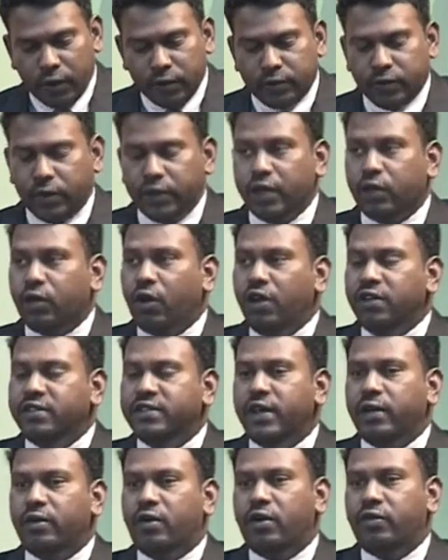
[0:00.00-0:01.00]
So the
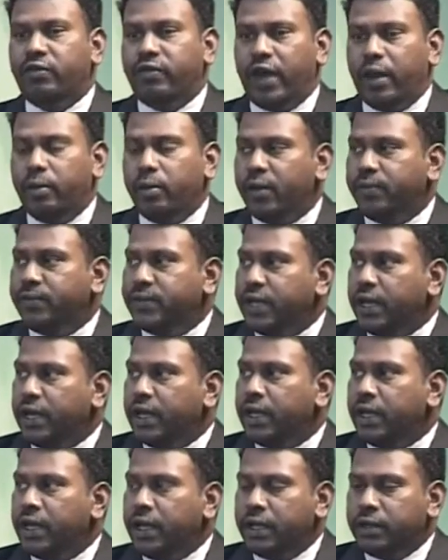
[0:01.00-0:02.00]
concept of MFCA.